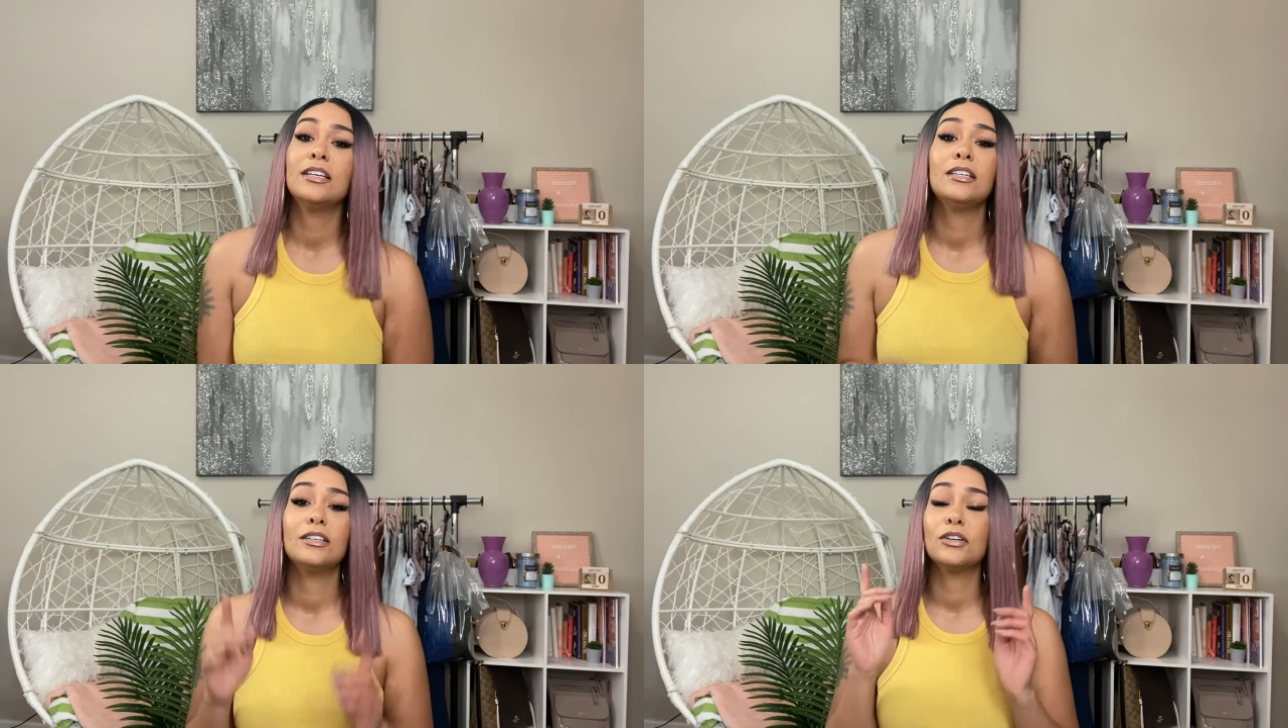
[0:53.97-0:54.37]

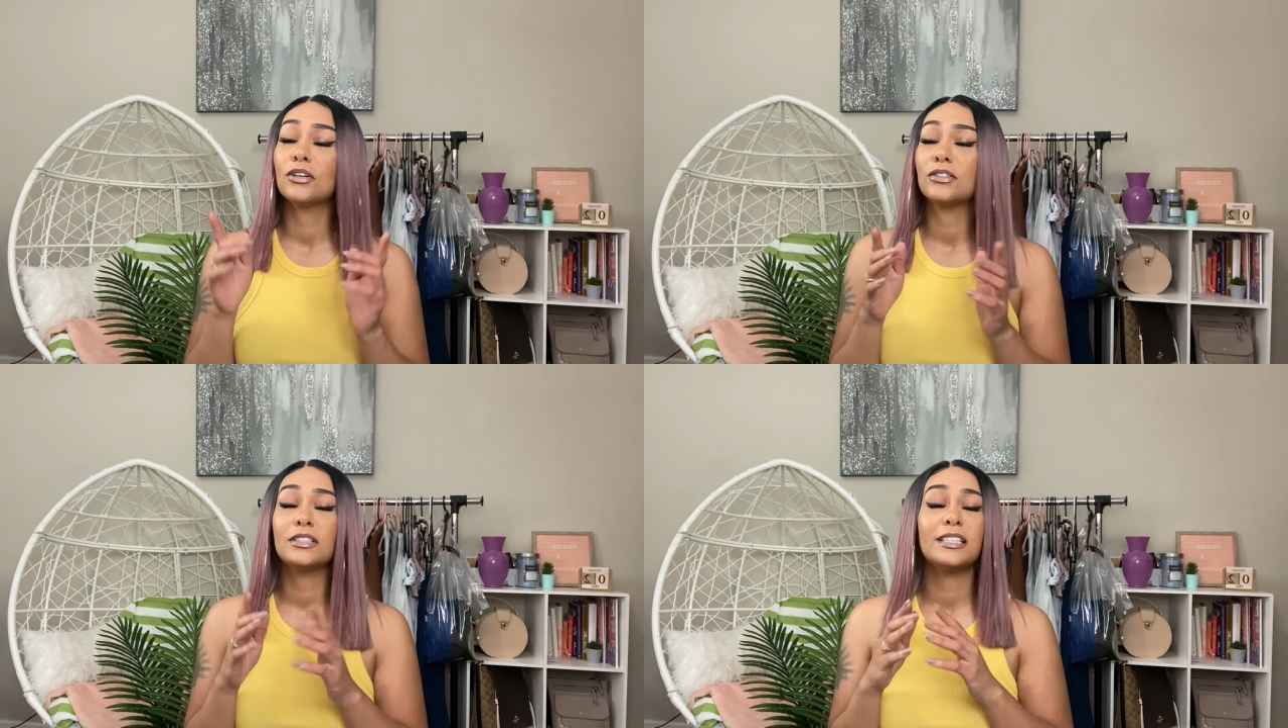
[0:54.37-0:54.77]
Your girl
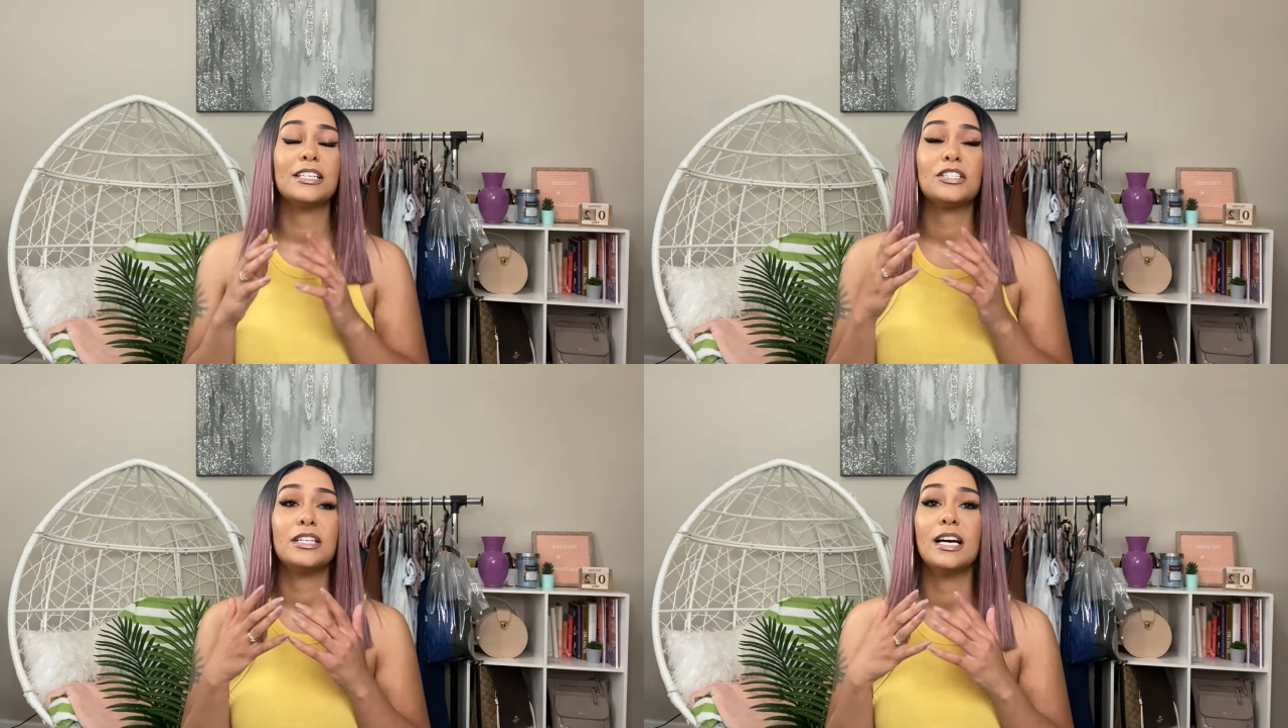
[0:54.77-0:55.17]
looked like
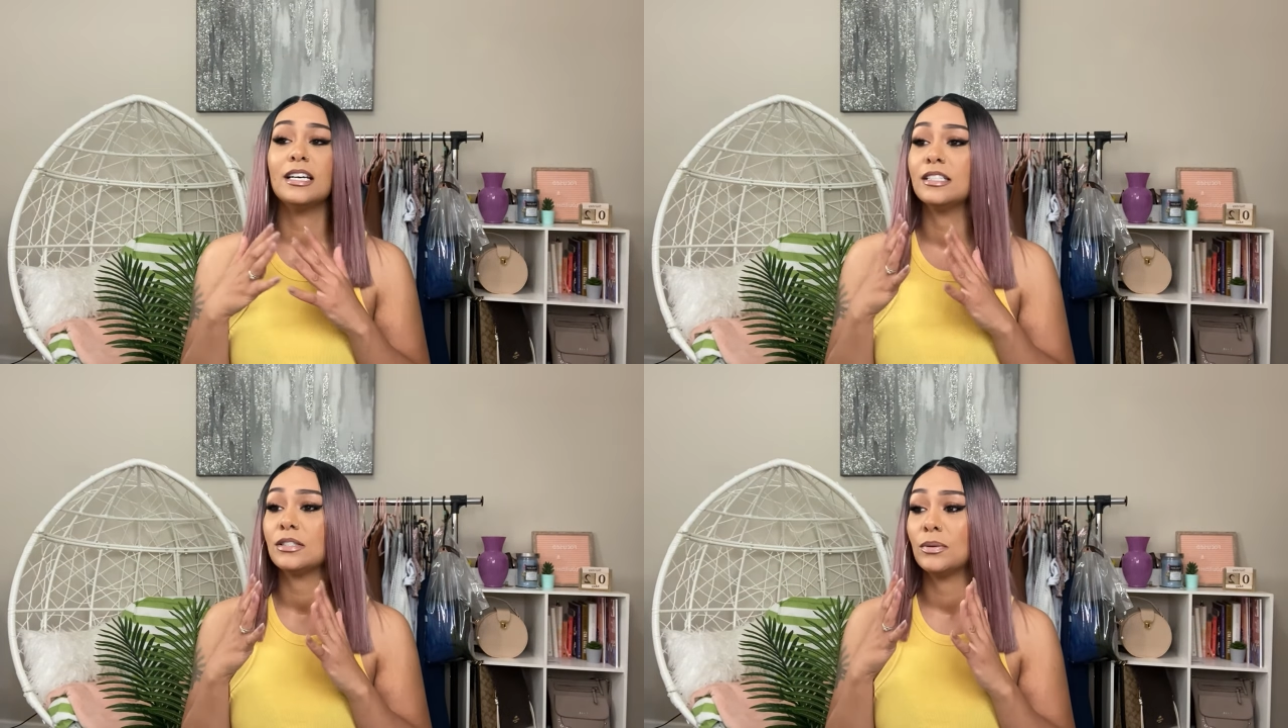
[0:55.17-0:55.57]
she got
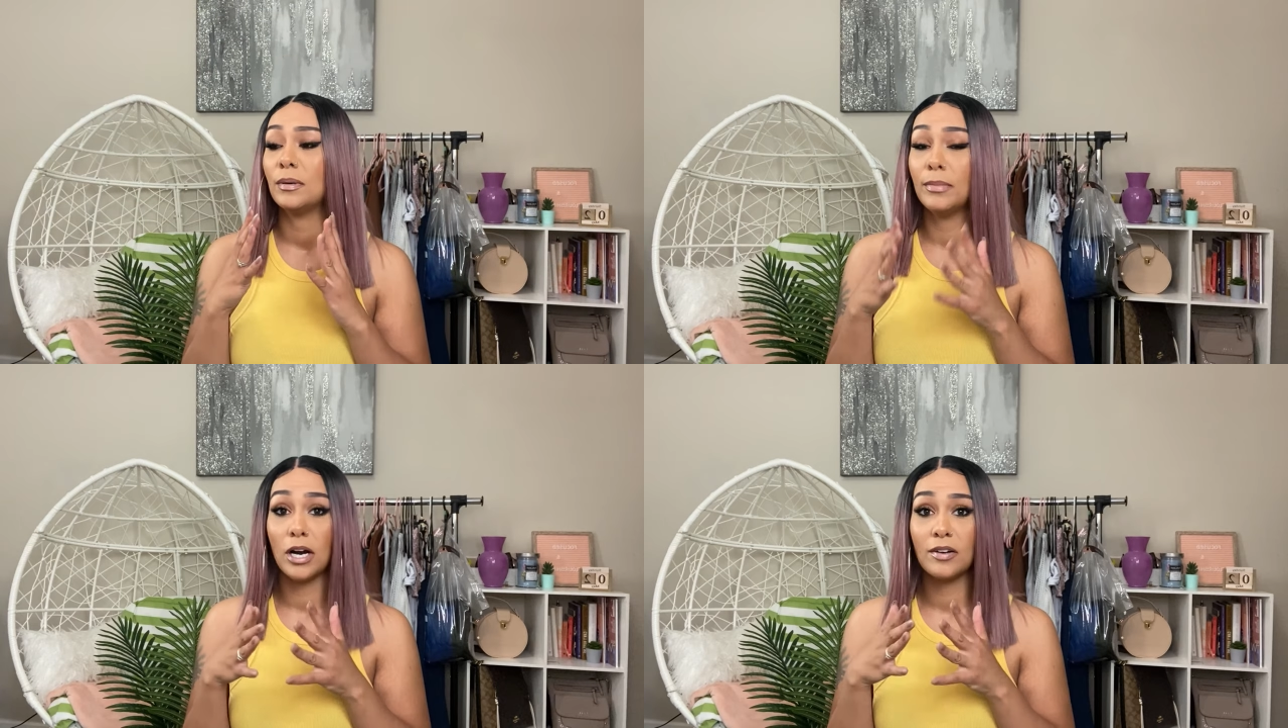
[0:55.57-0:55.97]
into a
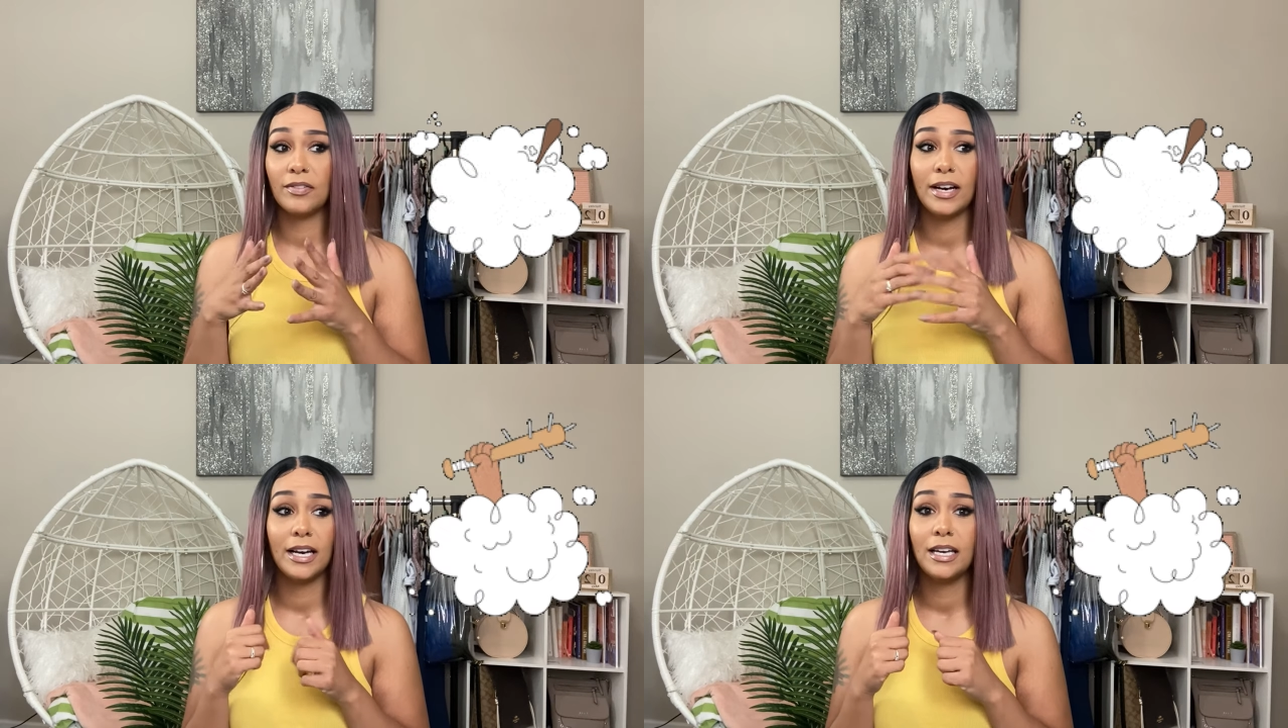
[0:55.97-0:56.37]
bar
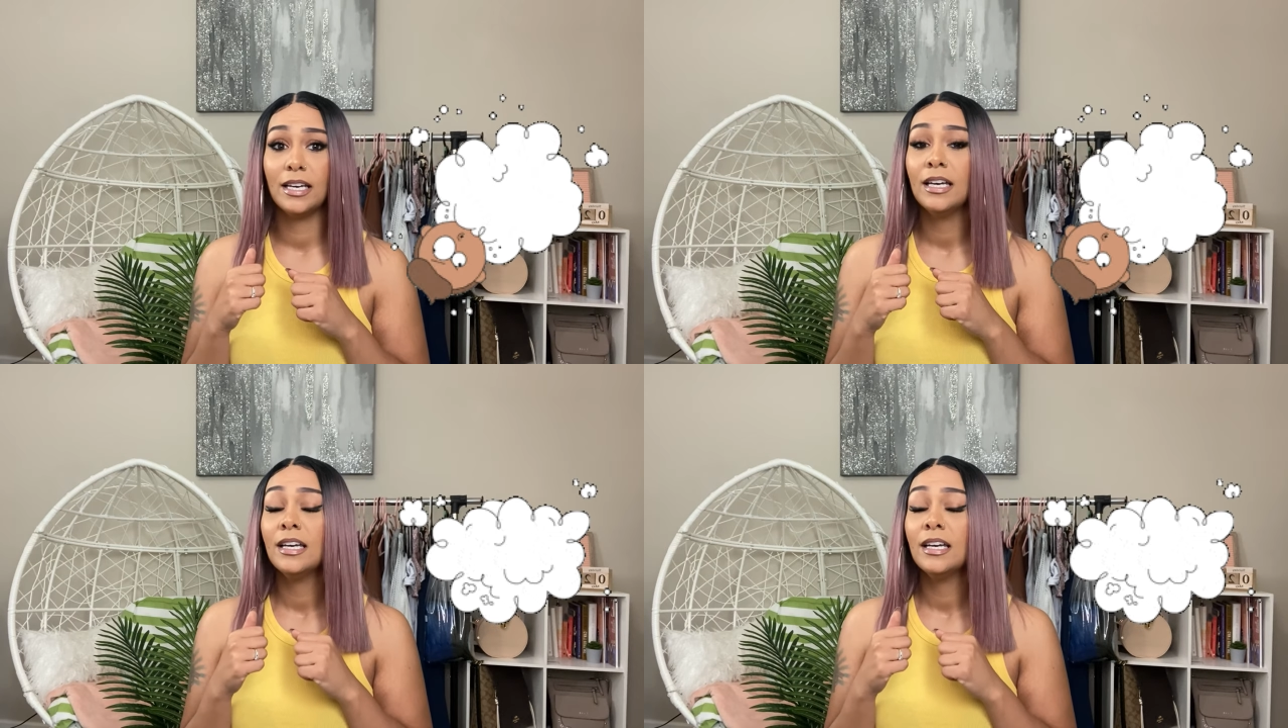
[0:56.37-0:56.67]
fight